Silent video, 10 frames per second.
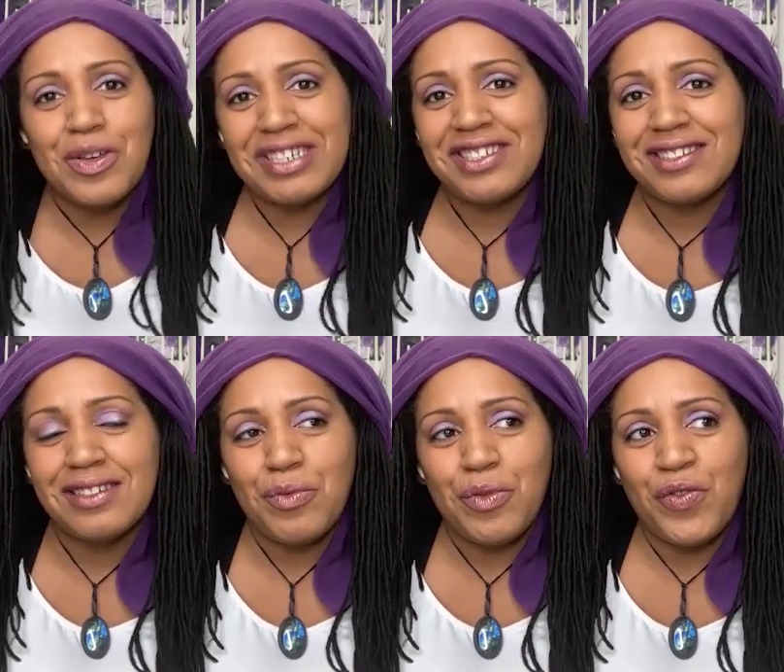You
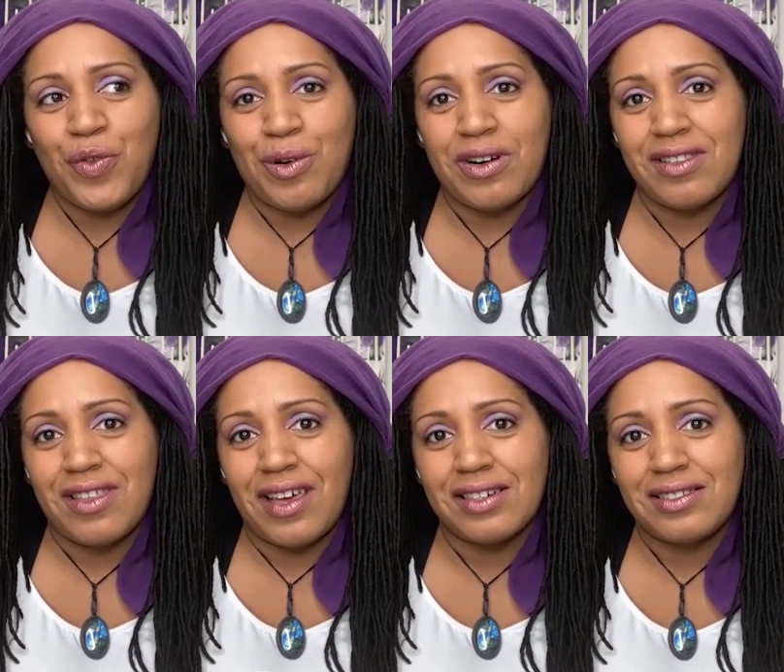mentioned before
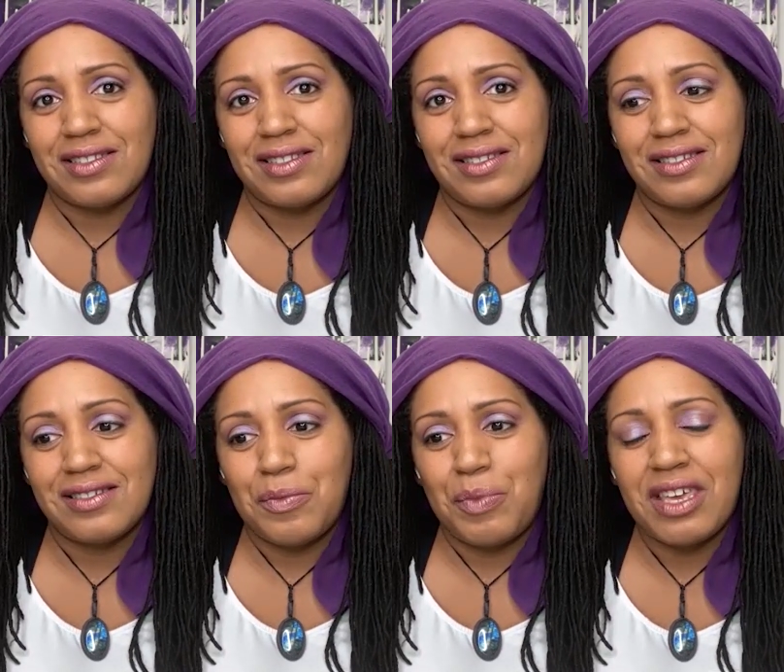that
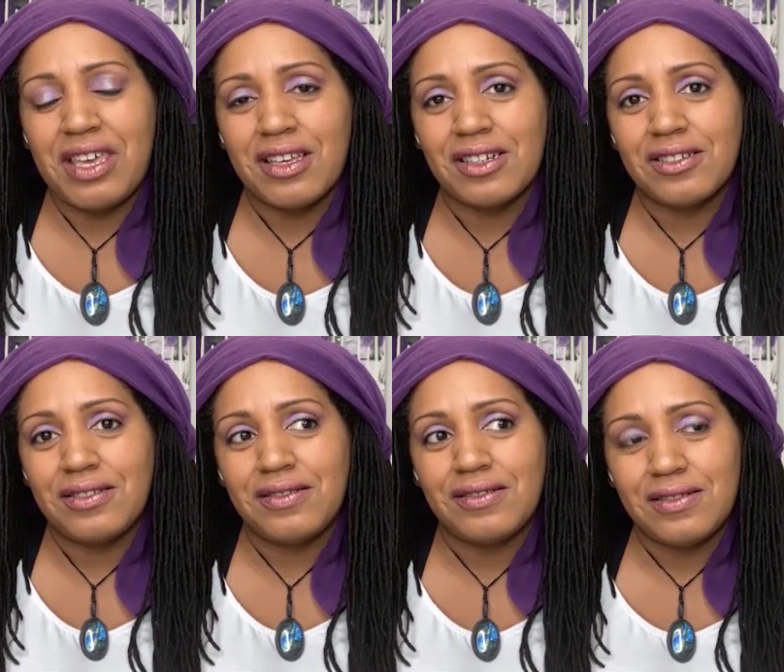being
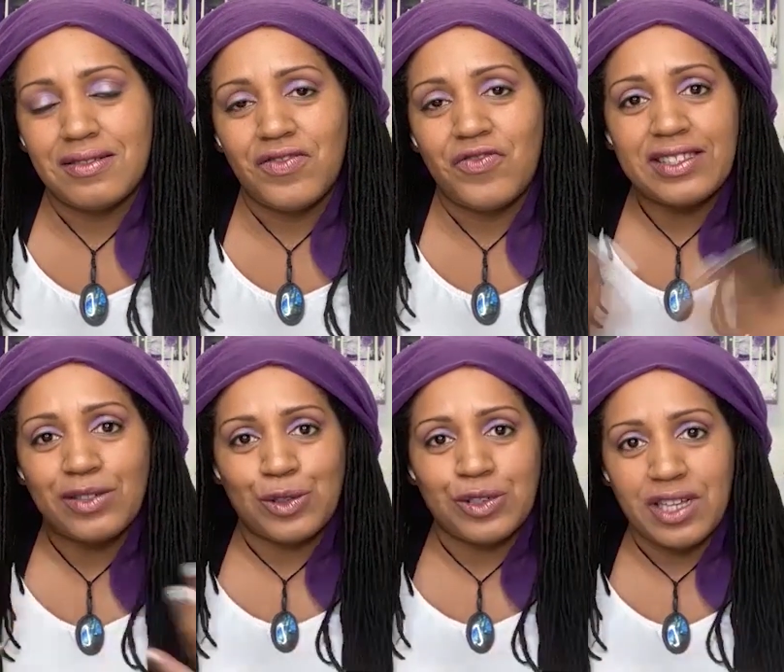
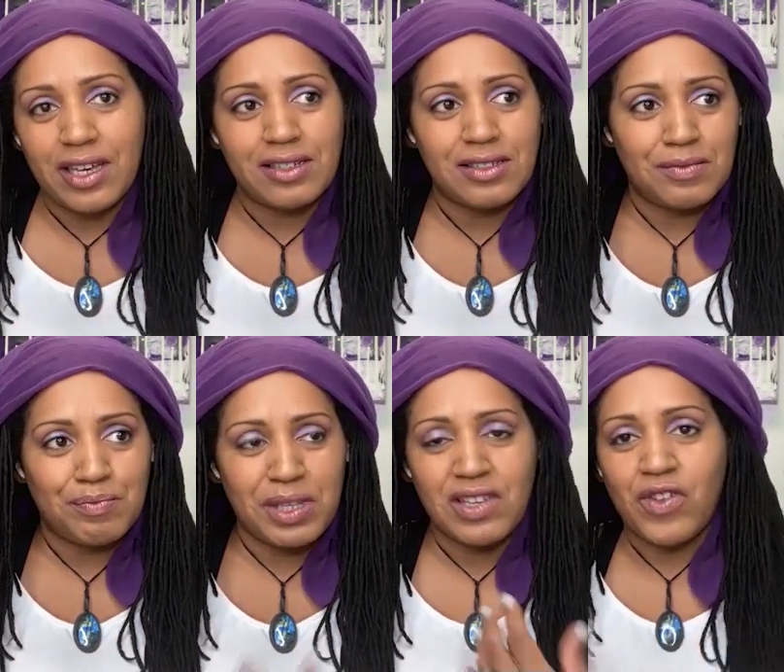physical and
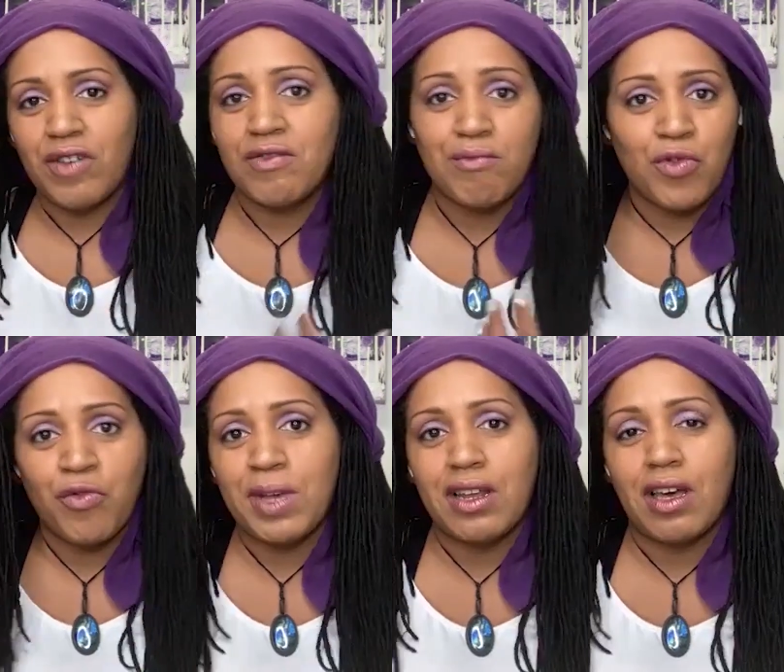being involved in
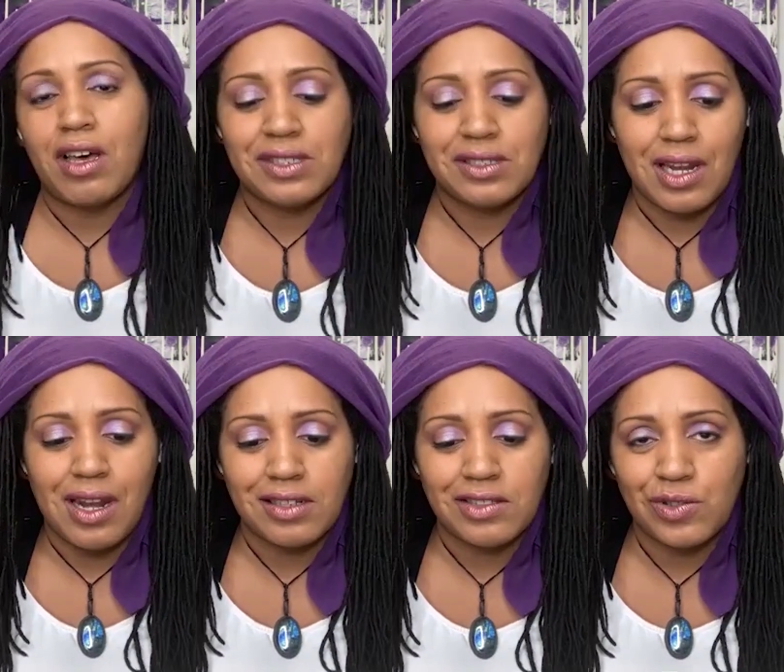movement helps
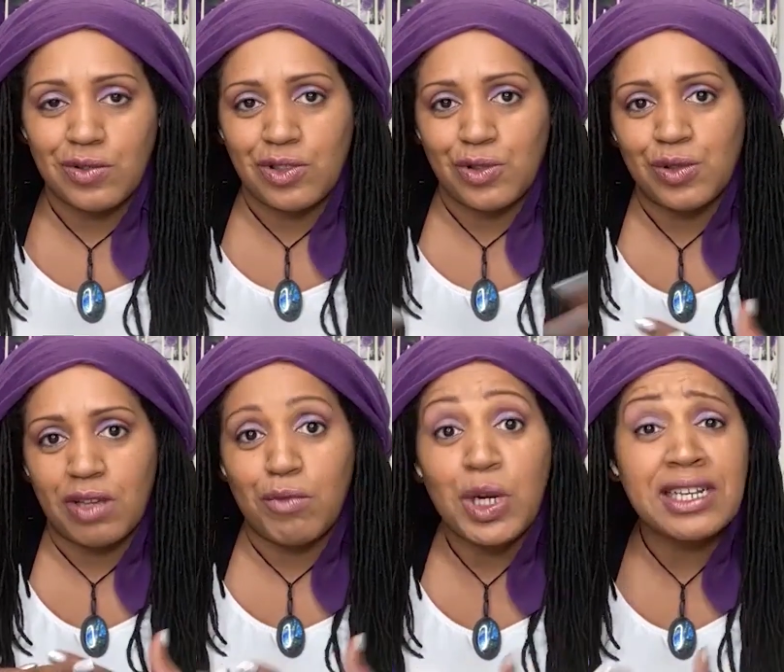connect you to
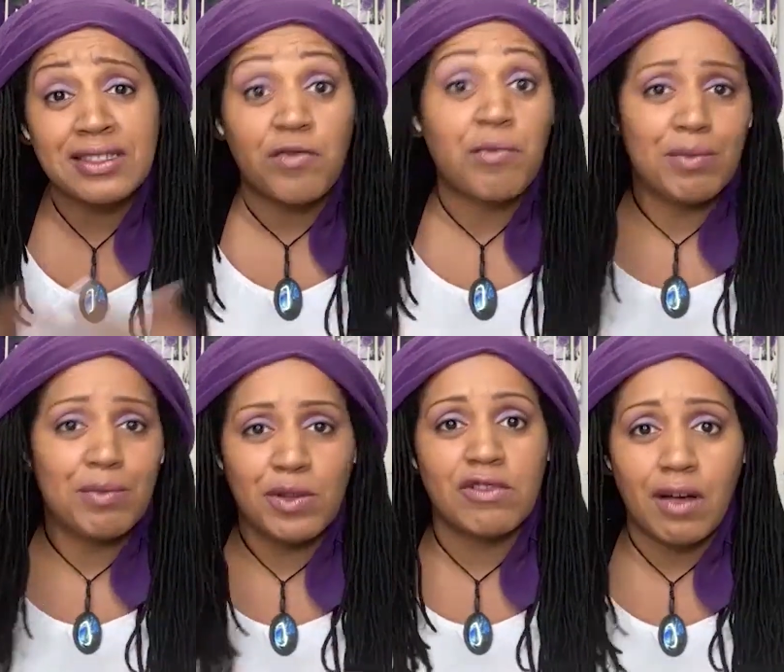communities of
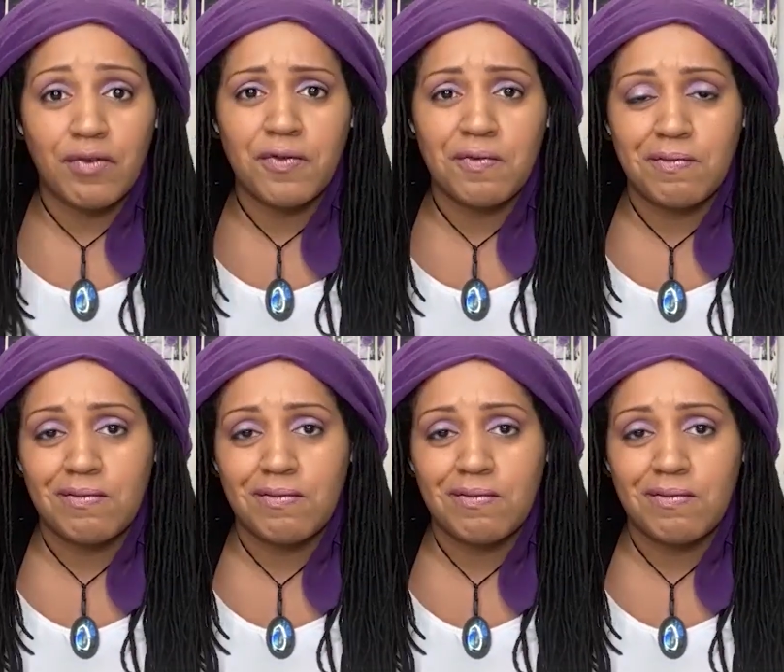people you love.